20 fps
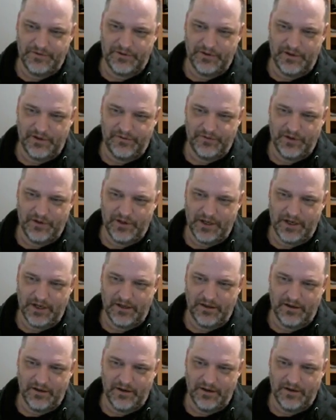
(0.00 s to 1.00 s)
so they feel
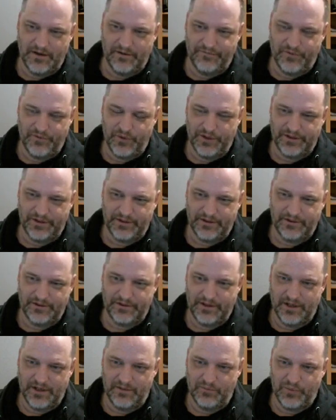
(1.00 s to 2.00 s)
like their
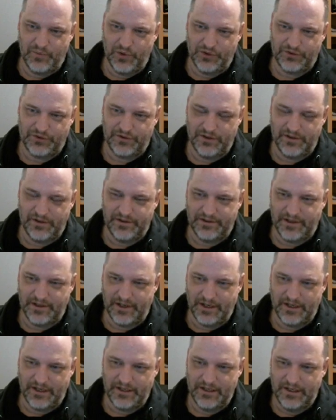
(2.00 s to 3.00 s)
voices can push the
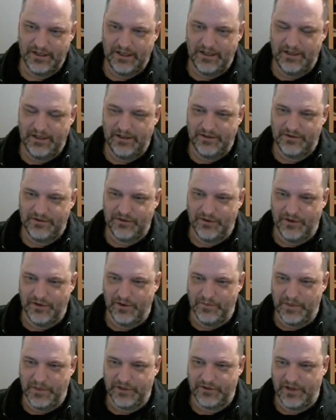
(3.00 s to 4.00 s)
design, so
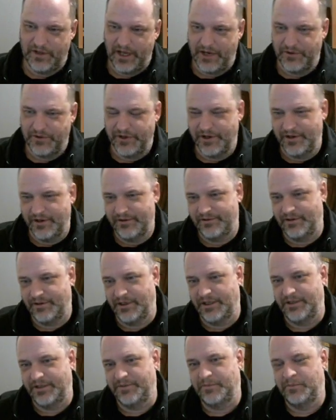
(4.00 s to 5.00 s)
they're much louder,
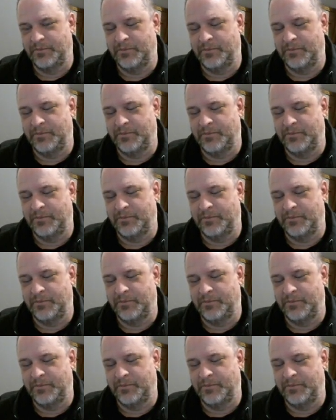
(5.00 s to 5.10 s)
right?